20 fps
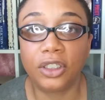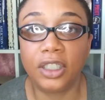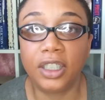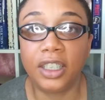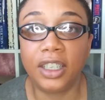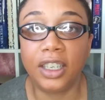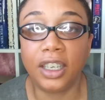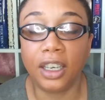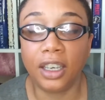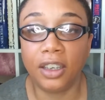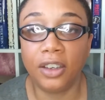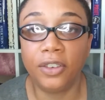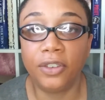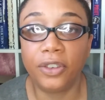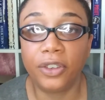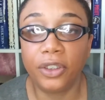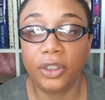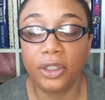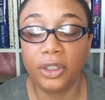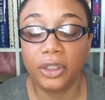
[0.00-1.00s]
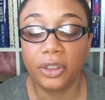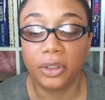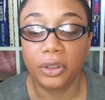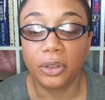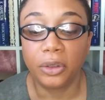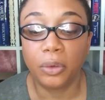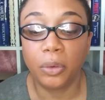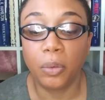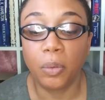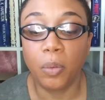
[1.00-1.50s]
Give
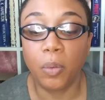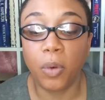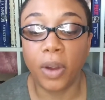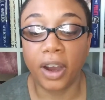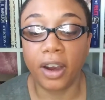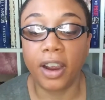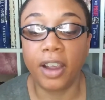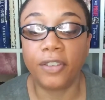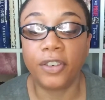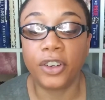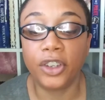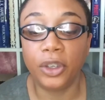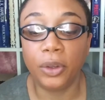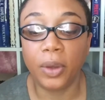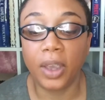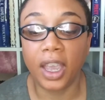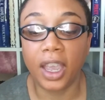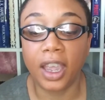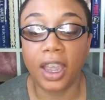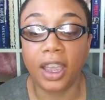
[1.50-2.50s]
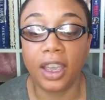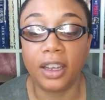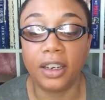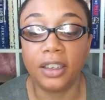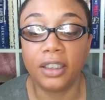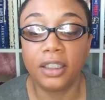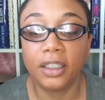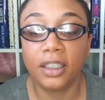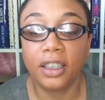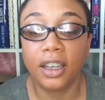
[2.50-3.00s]
wherever you
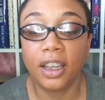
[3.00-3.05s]
can,